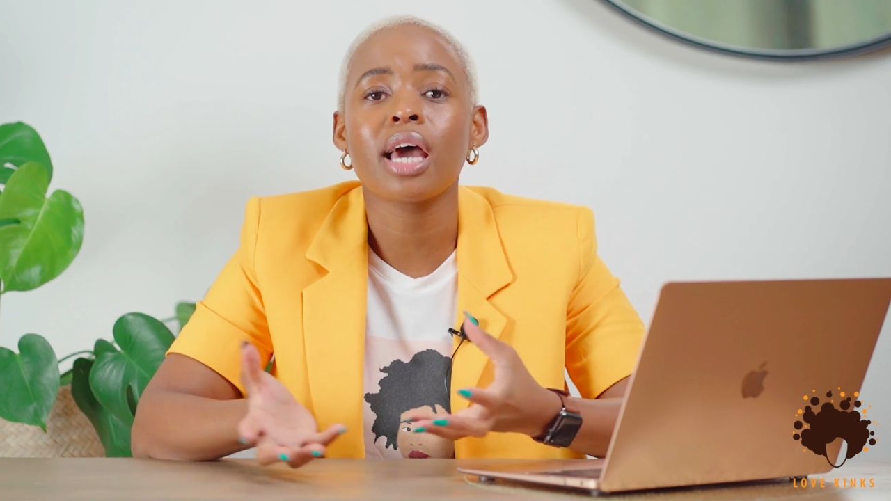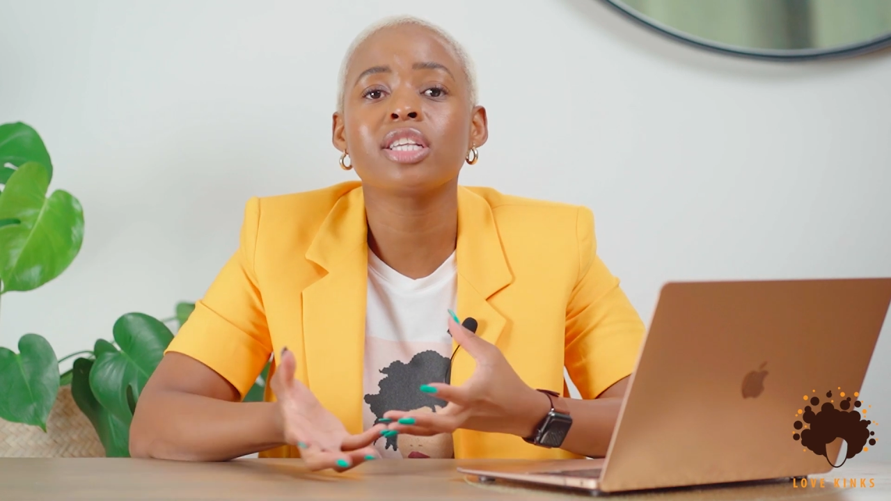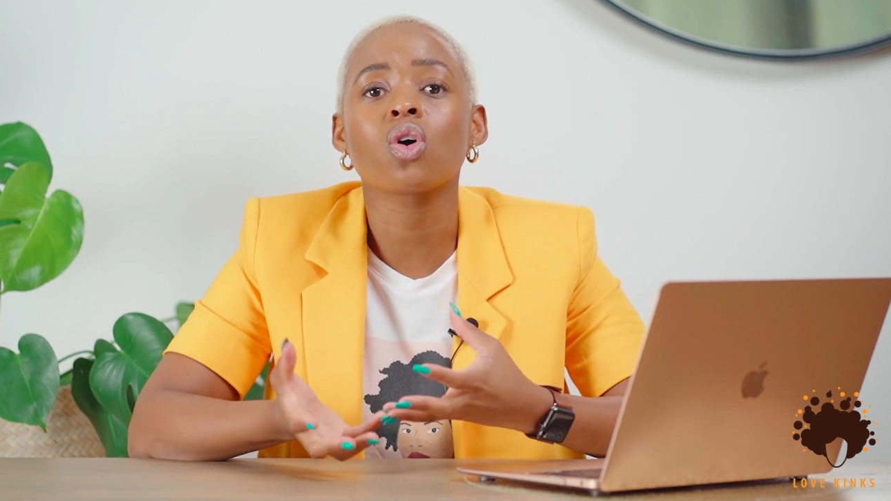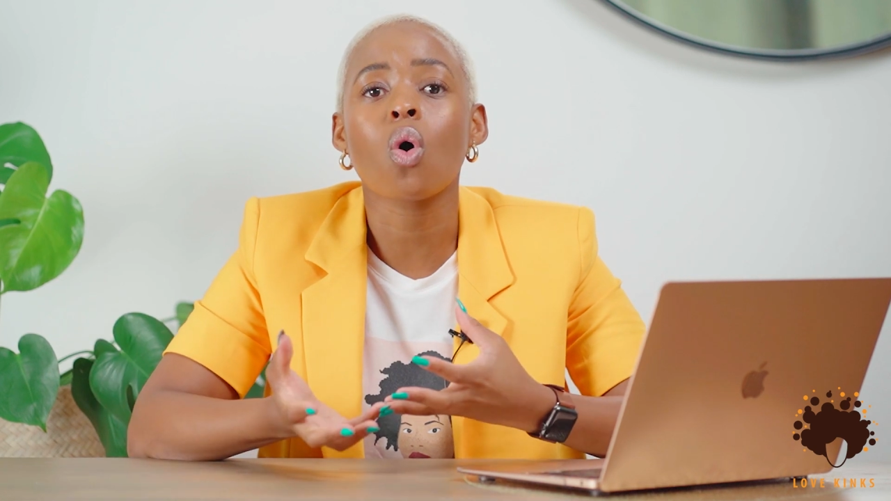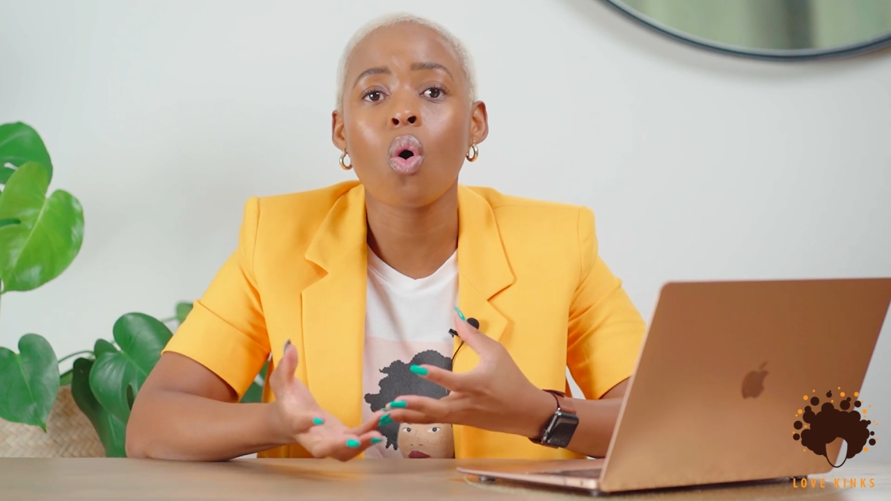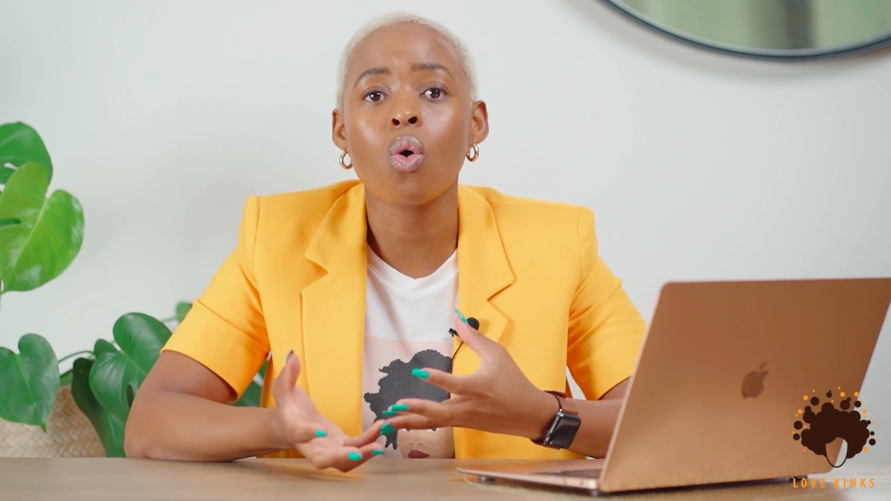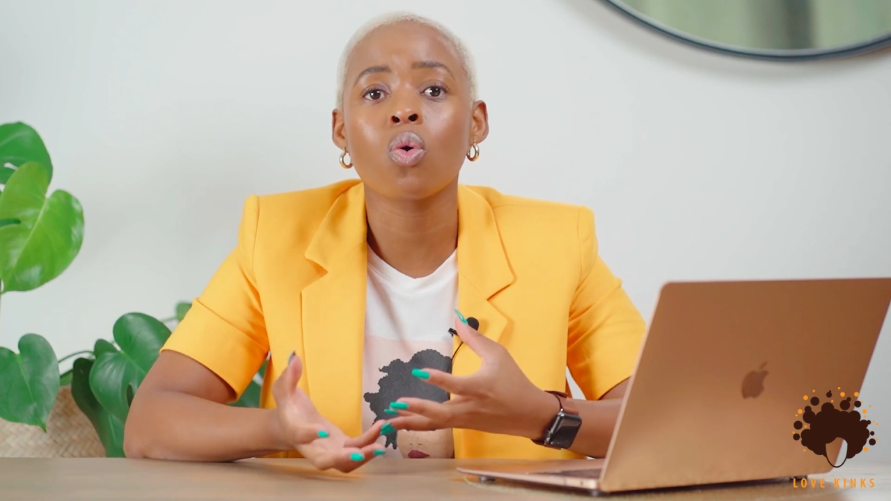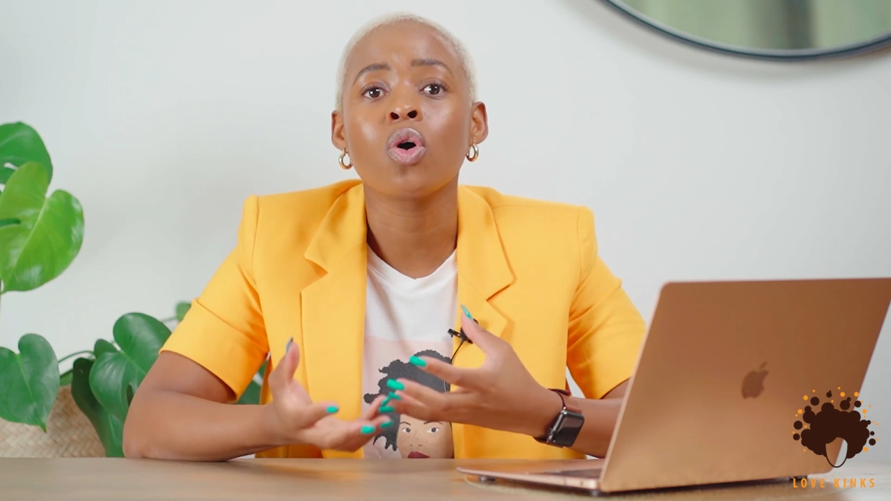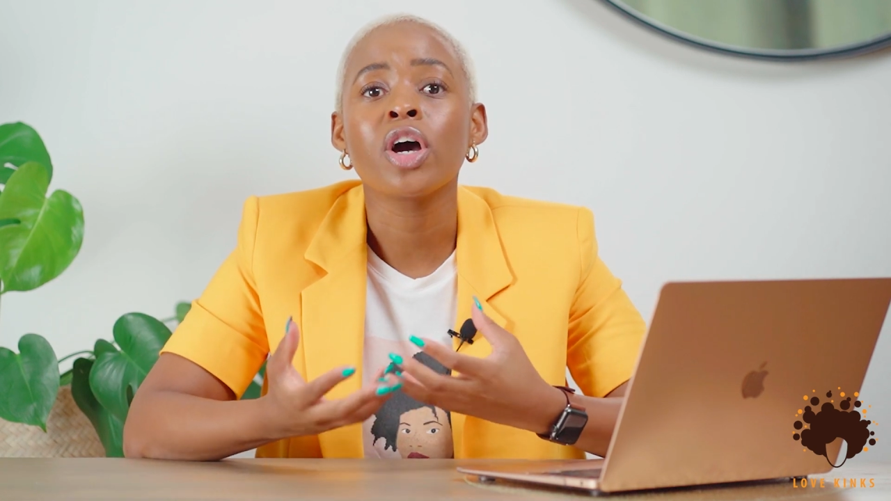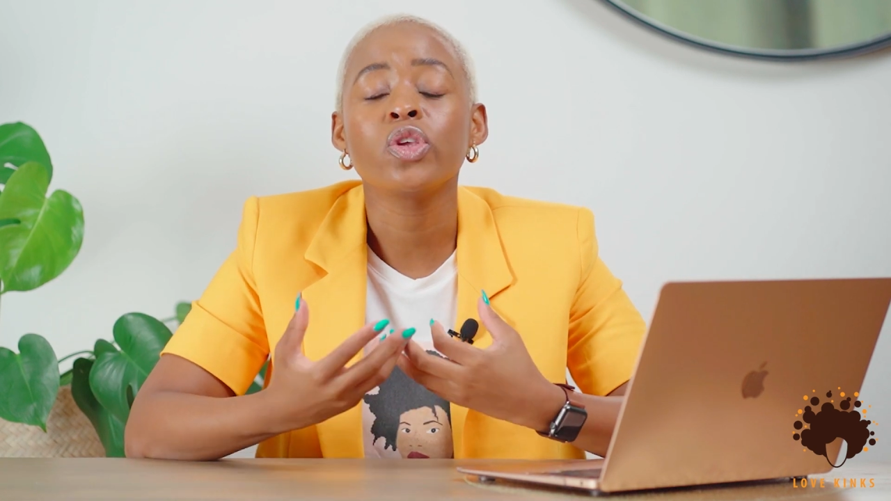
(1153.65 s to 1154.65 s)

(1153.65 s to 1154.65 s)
as a whole